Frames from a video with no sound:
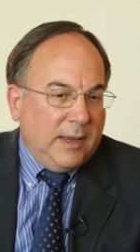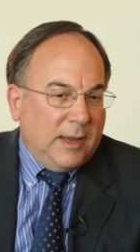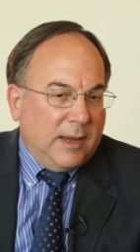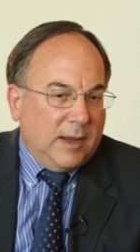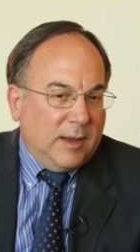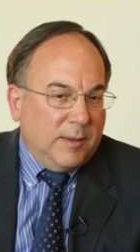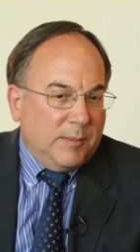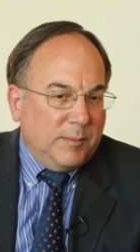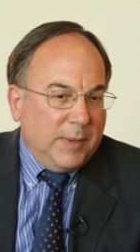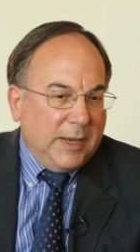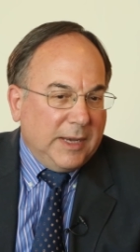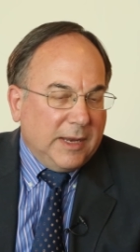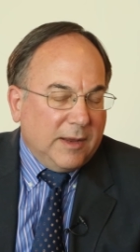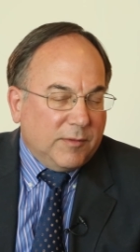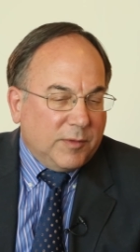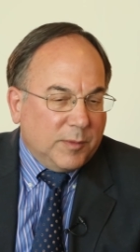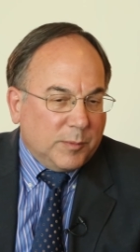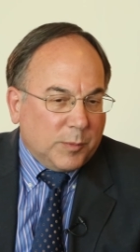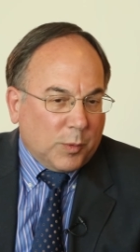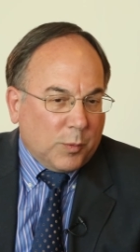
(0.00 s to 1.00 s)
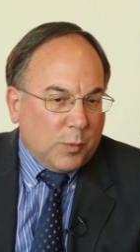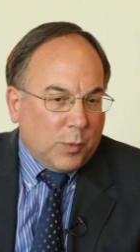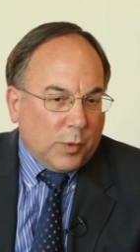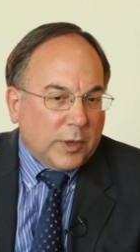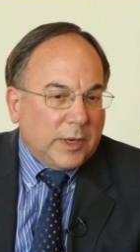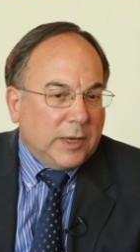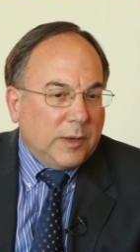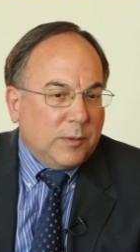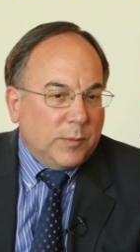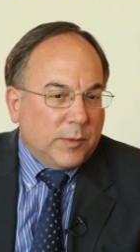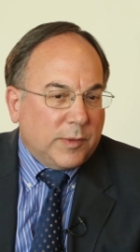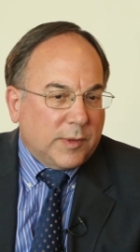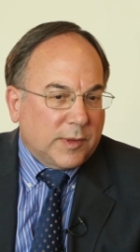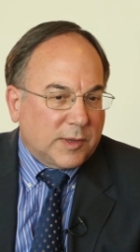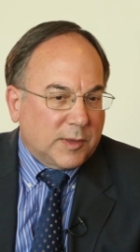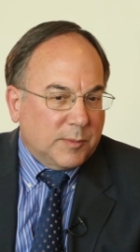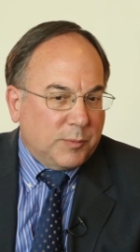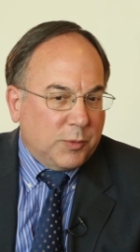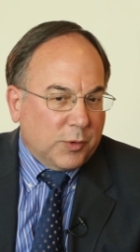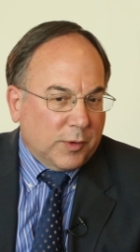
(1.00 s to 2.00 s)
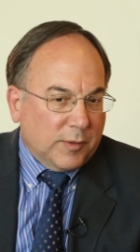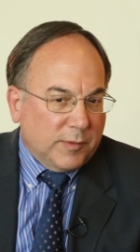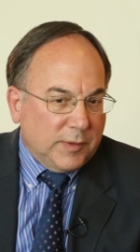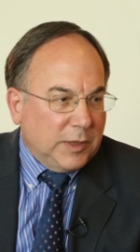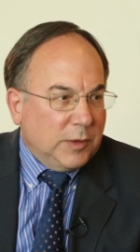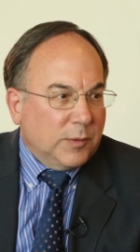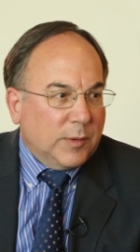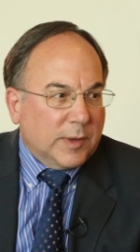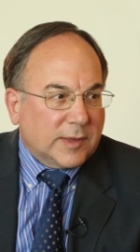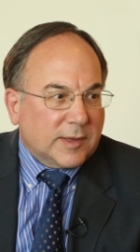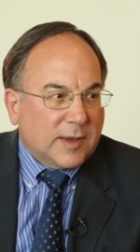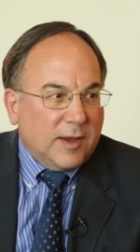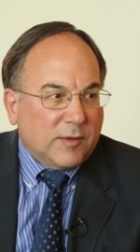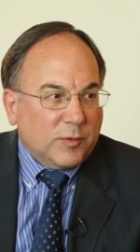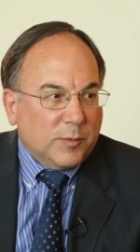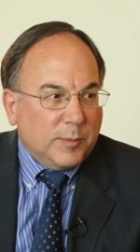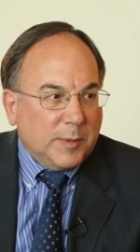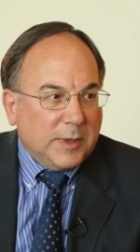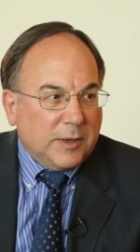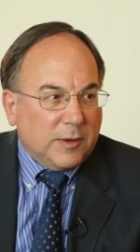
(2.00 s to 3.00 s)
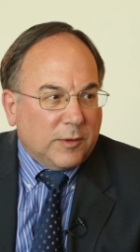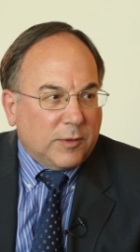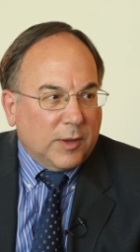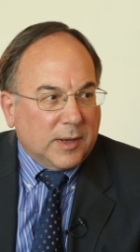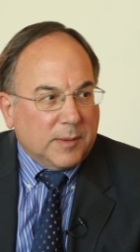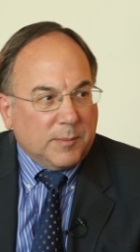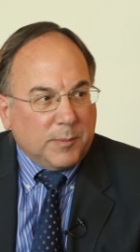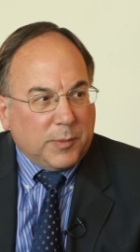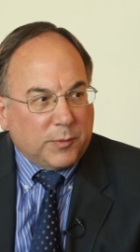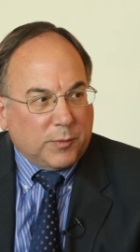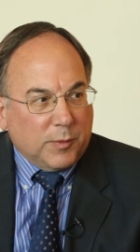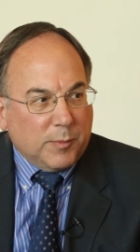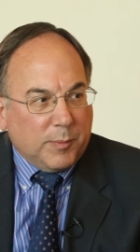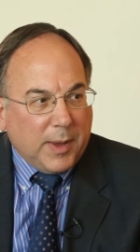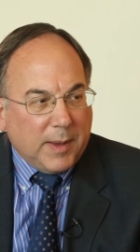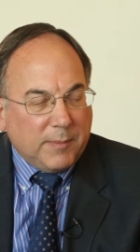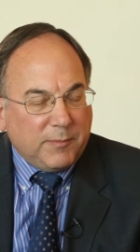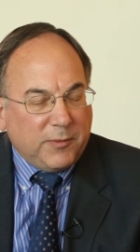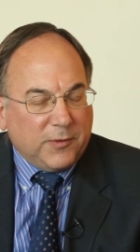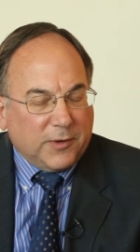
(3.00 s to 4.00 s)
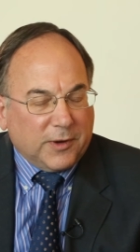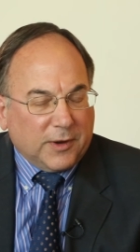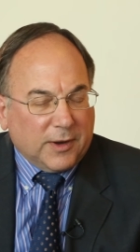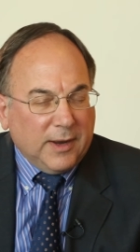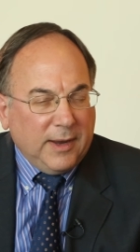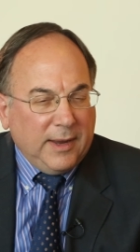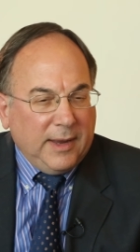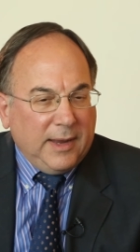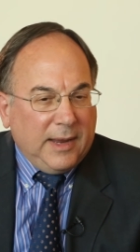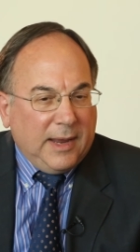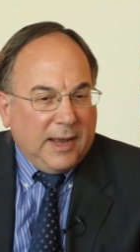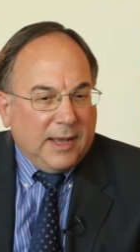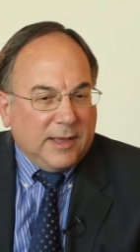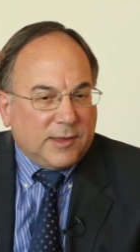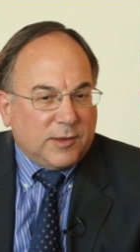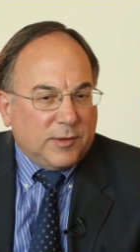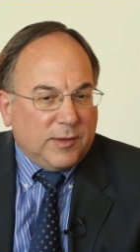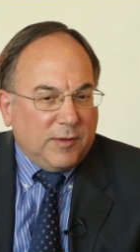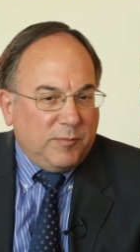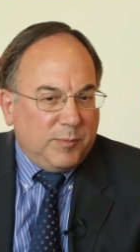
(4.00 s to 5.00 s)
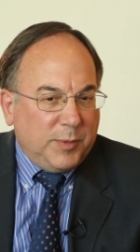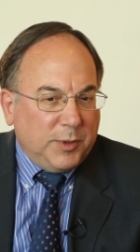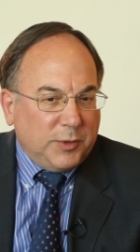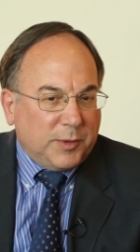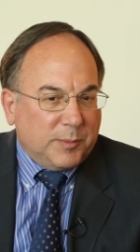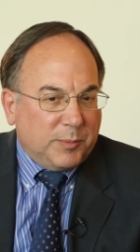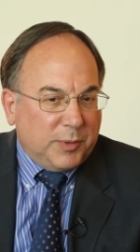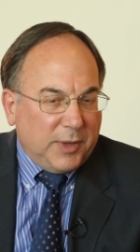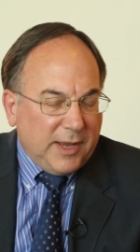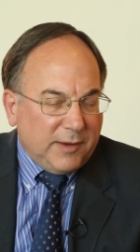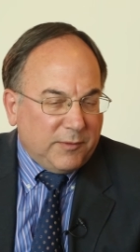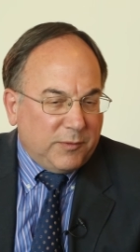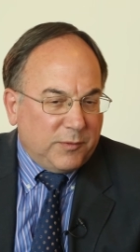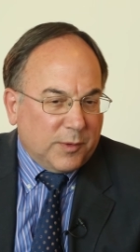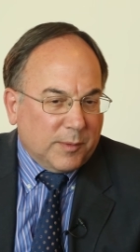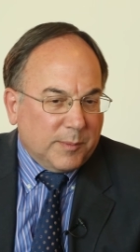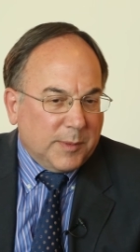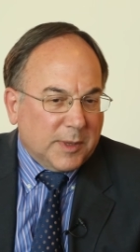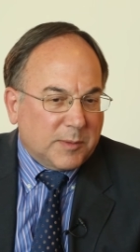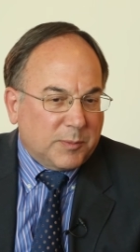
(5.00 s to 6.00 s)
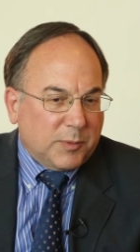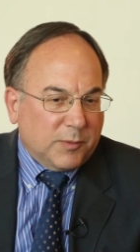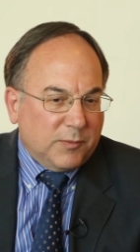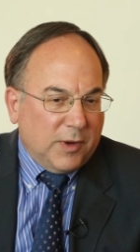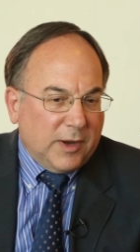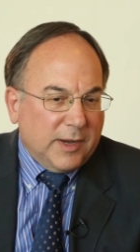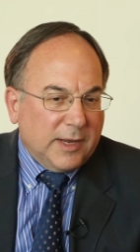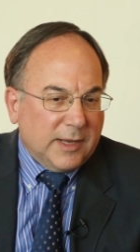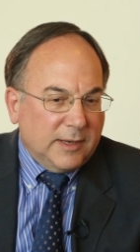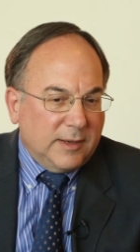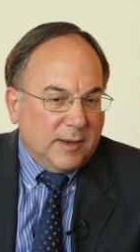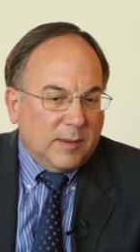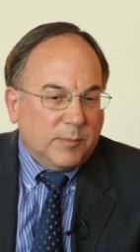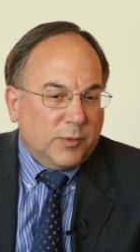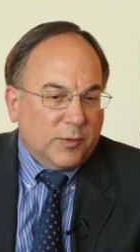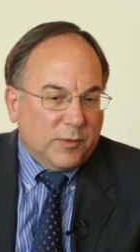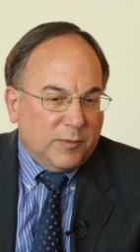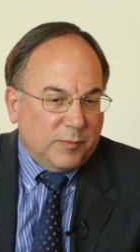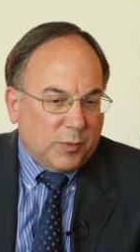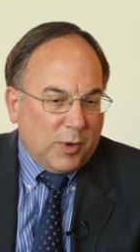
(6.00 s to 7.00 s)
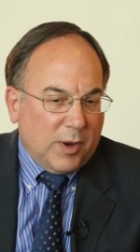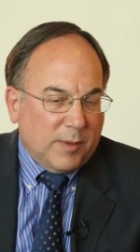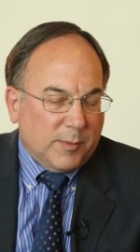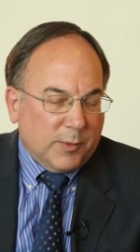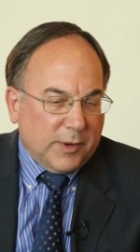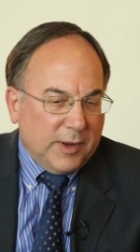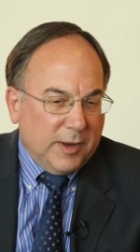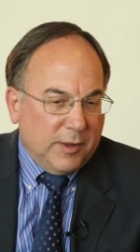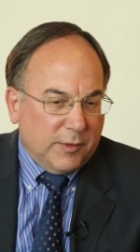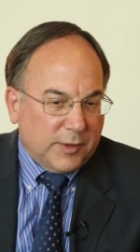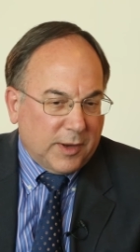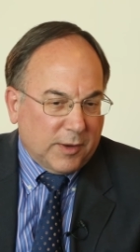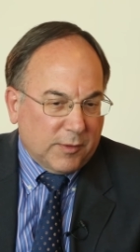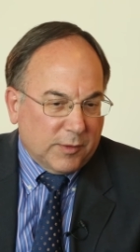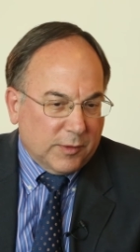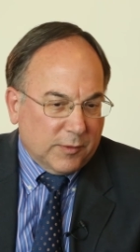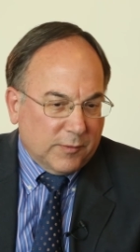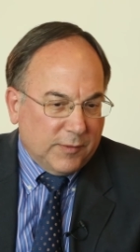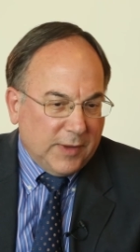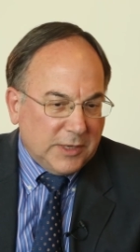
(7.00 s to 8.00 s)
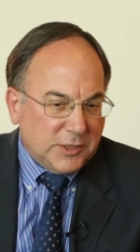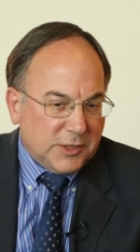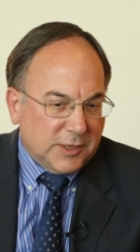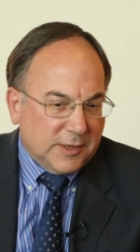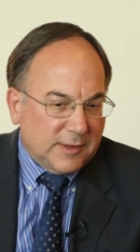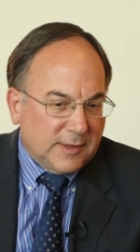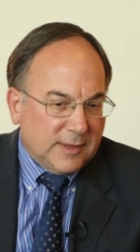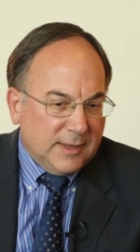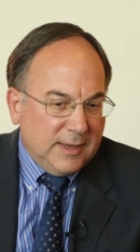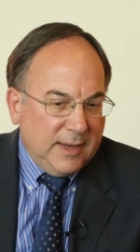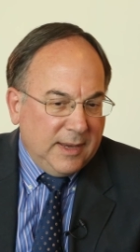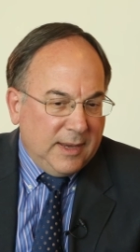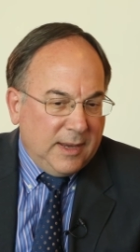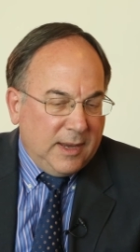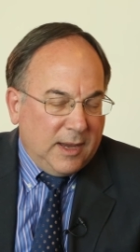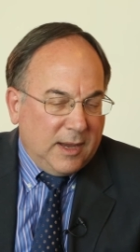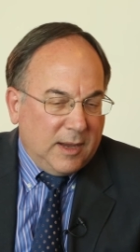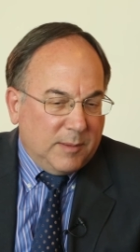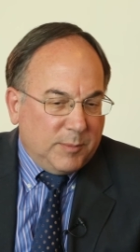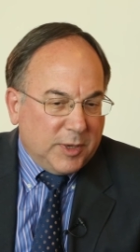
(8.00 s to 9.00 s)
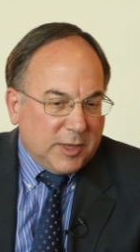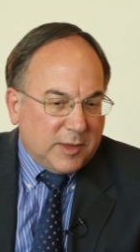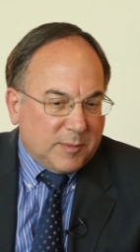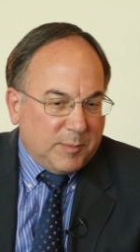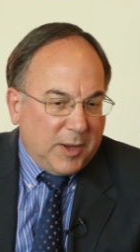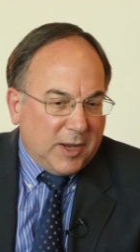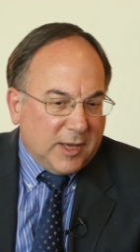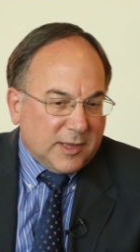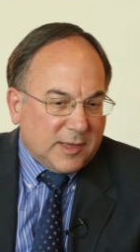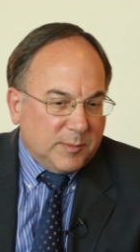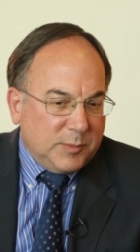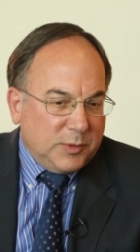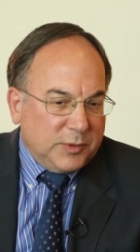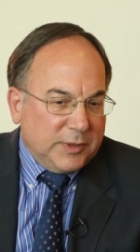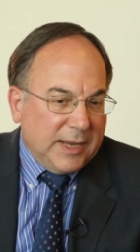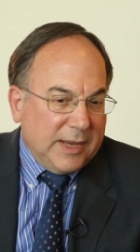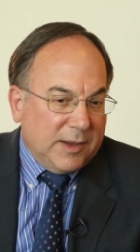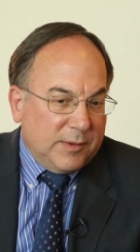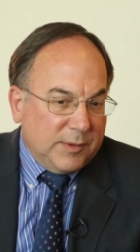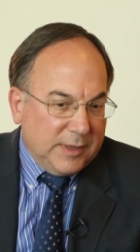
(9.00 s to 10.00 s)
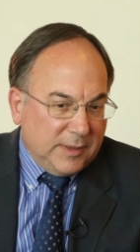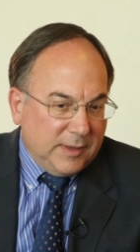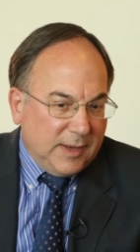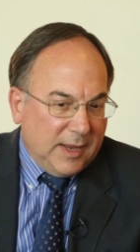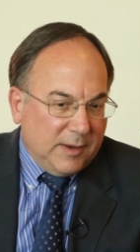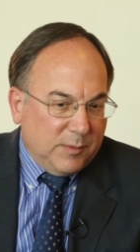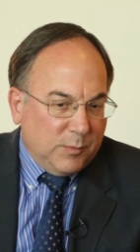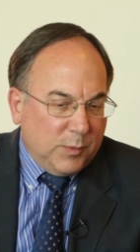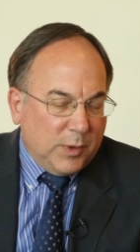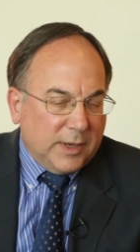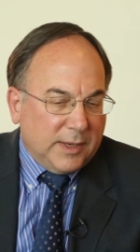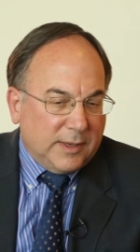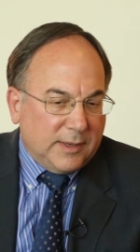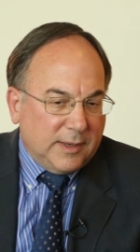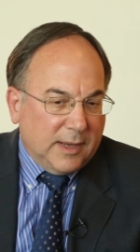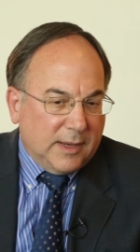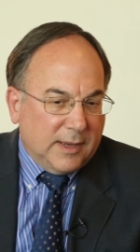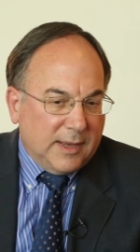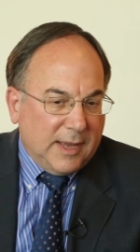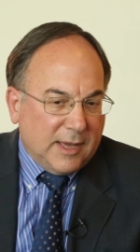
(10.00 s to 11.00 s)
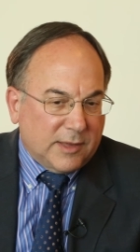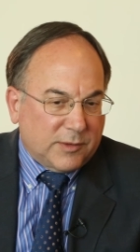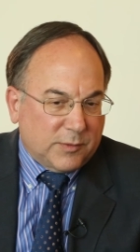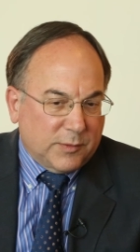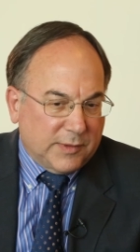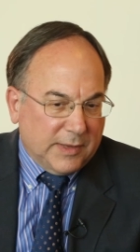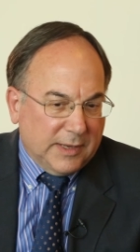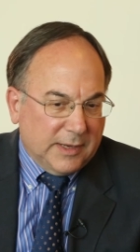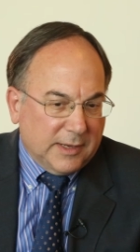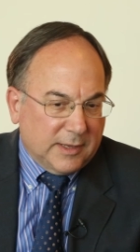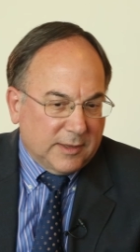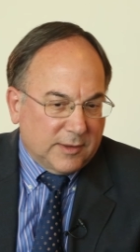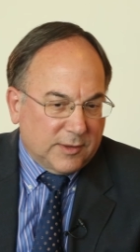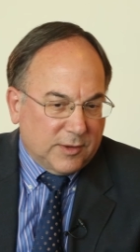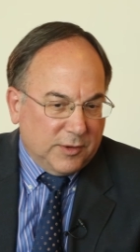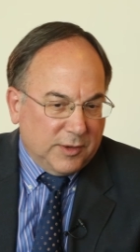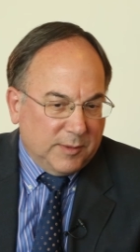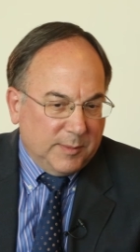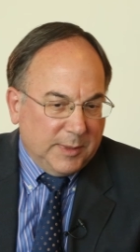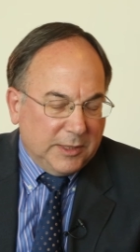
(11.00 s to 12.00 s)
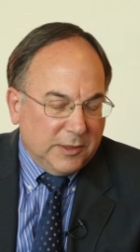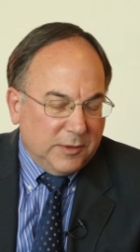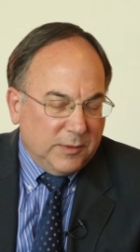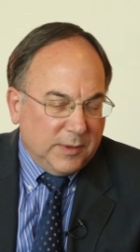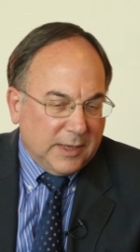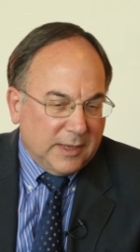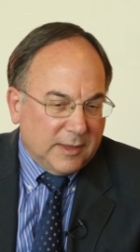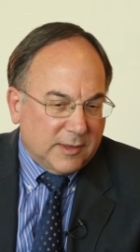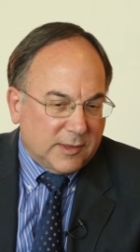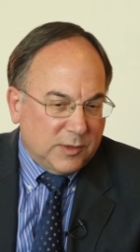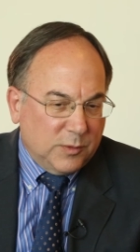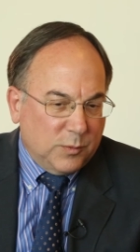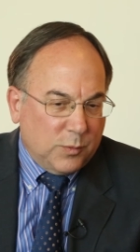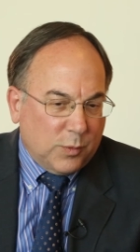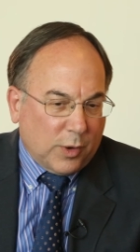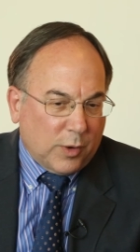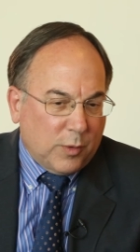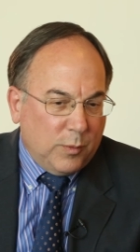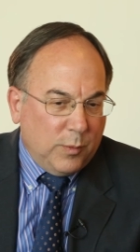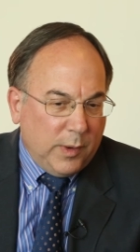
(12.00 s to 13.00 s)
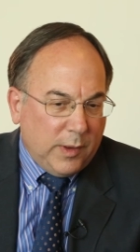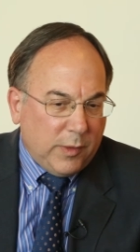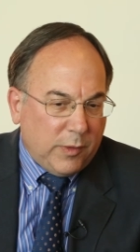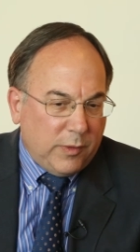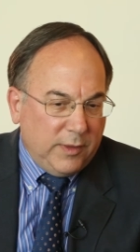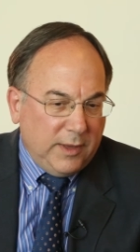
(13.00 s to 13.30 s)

Um, many of them are working with the support of the U.S. government um, through PEPFAR. And so they've built built a platform that's providing a number of primary healthcare interventions, uh, but it's possible now, and, and what uh, AstraZeneca is going to be doing is to work with